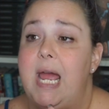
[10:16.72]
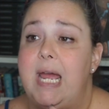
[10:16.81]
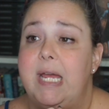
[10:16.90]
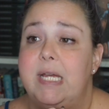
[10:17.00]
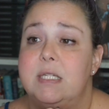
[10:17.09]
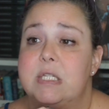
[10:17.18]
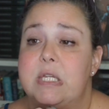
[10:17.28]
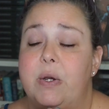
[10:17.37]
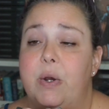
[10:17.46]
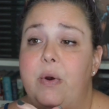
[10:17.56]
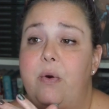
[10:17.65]
And
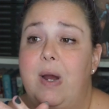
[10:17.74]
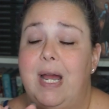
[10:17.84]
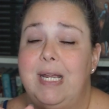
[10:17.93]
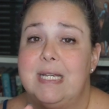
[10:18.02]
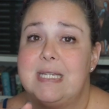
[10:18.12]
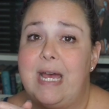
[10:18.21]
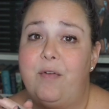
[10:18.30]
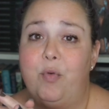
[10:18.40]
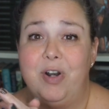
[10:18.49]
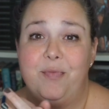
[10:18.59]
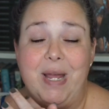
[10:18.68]
so I get to have
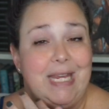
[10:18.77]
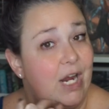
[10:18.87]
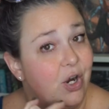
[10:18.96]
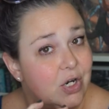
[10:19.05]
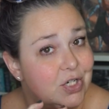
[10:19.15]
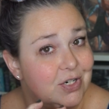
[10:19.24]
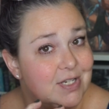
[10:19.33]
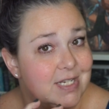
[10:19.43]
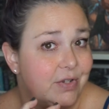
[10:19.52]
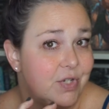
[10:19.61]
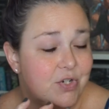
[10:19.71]
one of my
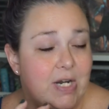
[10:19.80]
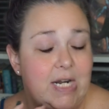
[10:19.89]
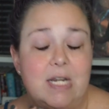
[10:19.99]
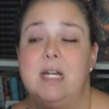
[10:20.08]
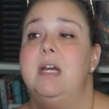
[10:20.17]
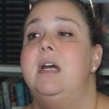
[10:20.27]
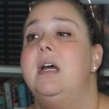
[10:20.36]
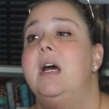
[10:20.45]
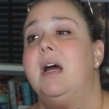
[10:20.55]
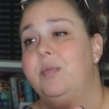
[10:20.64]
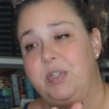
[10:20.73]
characters illustrated.
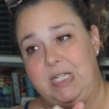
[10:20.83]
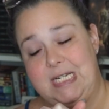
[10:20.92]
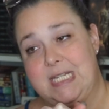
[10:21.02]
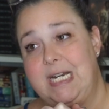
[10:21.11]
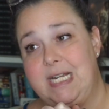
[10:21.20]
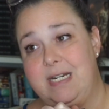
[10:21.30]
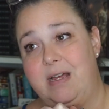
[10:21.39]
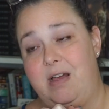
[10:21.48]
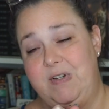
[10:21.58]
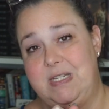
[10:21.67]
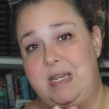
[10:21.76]
I'm really excited.
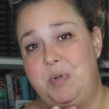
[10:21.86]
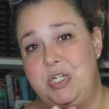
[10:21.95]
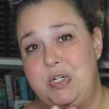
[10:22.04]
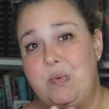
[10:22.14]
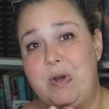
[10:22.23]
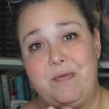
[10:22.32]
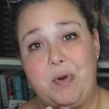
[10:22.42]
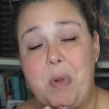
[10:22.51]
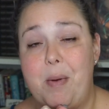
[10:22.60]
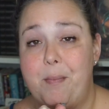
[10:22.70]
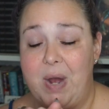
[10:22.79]
Obviously I'm going to do one
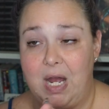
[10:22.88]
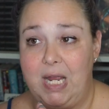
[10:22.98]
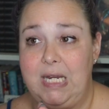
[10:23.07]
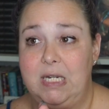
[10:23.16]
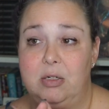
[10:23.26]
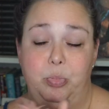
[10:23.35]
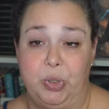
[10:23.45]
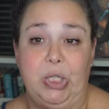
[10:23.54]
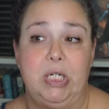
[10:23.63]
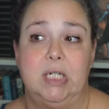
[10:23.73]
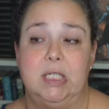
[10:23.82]
from my
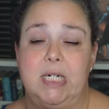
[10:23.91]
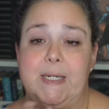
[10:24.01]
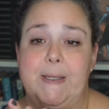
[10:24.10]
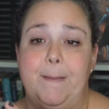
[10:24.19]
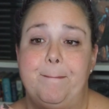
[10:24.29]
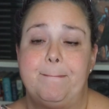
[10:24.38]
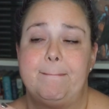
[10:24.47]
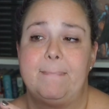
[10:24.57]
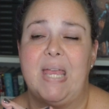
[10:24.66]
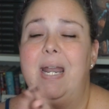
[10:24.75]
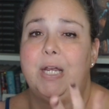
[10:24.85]
book. And
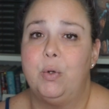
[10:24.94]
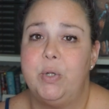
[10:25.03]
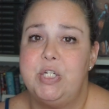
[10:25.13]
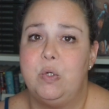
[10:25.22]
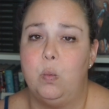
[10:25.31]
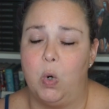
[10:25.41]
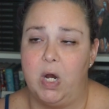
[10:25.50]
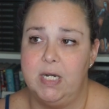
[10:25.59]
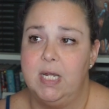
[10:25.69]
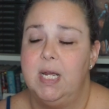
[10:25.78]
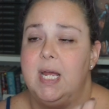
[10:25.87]
I can only do
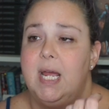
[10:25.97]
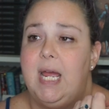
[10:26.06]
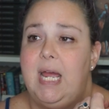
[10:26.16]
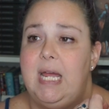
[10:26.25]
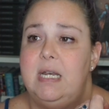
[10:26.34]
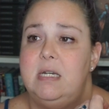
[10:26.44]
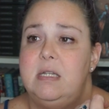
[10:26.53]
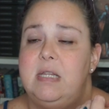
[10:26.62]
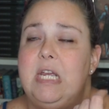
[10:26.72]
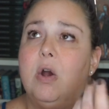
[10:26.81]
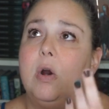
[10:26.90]
one. And
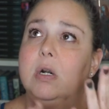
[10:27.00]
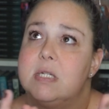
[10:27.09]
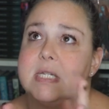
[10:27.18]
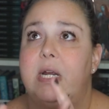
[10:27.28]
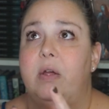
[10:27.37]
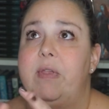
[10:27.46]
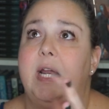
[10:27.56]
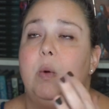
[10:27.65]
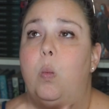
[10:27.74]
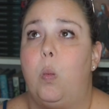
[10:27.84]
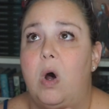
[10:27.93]
the art style that
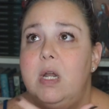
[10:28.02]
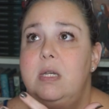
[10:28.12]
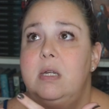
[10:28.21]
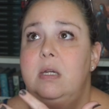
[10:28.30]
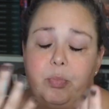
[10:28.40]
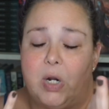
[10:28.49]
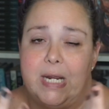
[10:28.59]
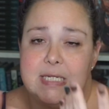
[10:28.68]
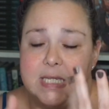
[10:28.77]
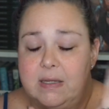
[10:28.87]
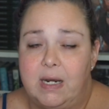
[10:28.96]
I won
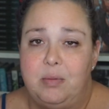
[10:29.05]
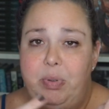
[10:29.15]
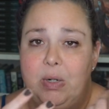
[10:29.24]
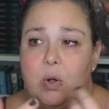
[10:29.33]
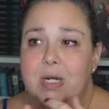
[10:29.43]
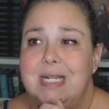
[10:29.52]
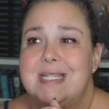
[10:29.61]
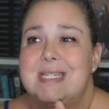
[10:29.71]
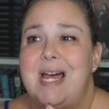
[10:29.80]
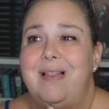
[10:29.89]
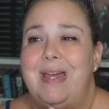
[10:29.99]
prize in, that I bid on,
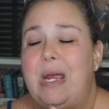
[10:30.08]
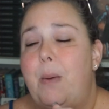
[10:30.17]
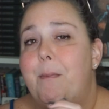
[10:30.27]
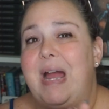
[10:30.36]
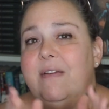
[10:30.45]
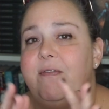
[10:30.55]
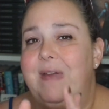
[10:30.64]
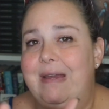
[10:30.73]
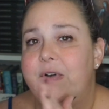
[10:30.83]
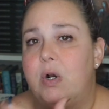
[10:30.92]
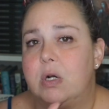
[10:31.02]
is not like my
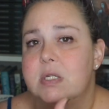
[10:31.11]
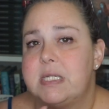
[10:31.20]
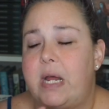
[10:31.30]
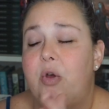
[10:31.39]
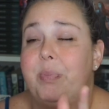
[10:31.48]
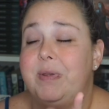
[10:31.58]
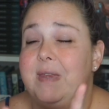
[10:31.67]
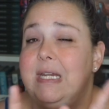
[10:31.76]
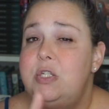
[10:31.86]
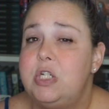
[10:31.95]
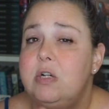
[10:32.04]
favorite art style, but
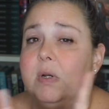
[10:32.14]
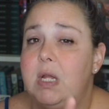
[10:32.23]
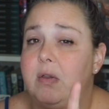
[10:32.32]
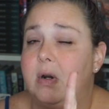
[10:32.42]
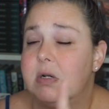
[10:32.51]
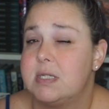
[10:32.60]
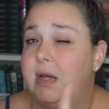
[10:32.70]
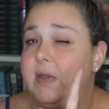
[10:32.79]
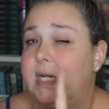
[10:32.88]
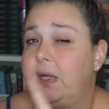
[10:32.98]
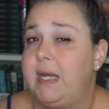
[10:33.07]
they do another art style
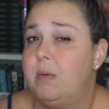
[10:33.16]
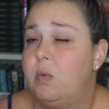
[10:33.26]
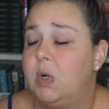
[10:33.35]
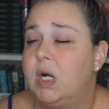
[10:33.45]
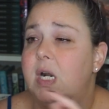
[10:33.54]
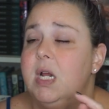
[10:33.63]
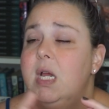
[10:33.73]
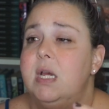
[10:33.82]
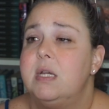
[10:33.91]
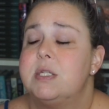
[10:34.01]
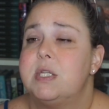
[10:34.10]
that I like more.
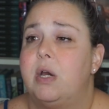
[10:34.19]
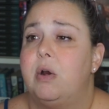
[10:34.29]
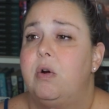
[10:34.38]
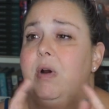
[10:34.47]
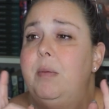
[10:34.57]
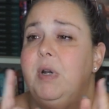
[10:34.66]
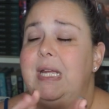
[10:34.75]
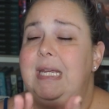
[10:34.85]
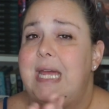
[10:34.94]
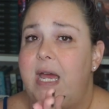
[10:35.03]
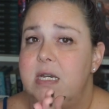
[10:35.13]
So I'm going
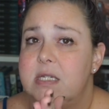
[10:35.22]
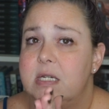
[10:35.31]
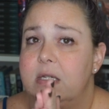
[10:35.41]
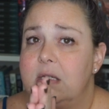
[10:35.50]
to get